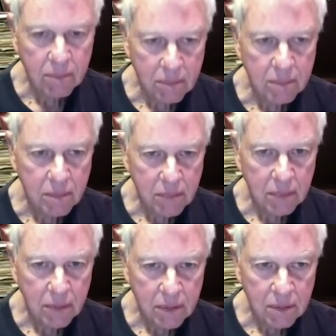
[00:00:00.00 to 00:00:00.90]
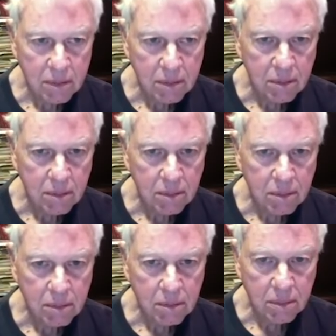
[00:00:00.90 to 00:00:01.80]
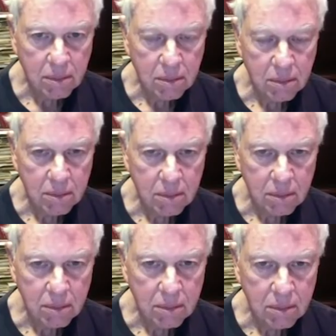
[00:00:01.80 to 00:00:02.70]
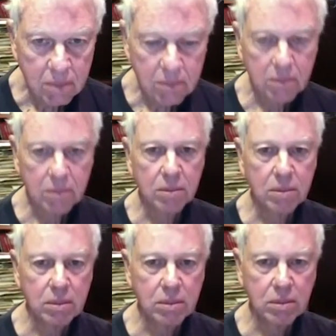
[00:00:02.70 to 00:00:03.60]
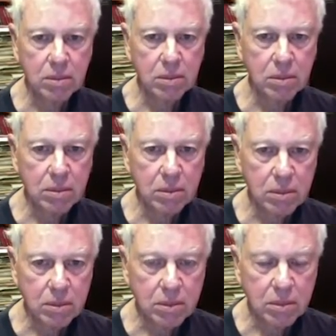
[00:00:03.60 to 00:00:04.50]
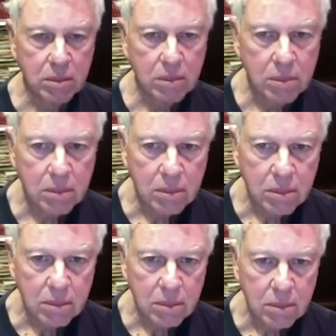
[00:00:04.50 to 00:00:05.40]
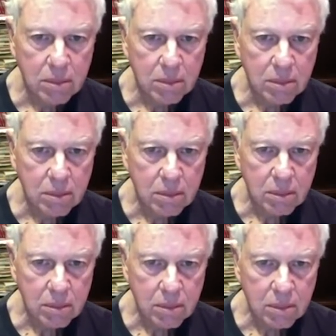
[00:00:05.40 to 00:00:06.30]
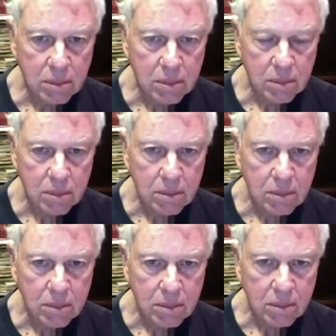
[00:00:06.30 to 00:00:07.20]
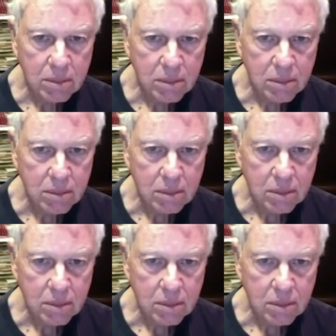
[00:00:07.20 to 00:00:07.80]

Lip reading: [no speech]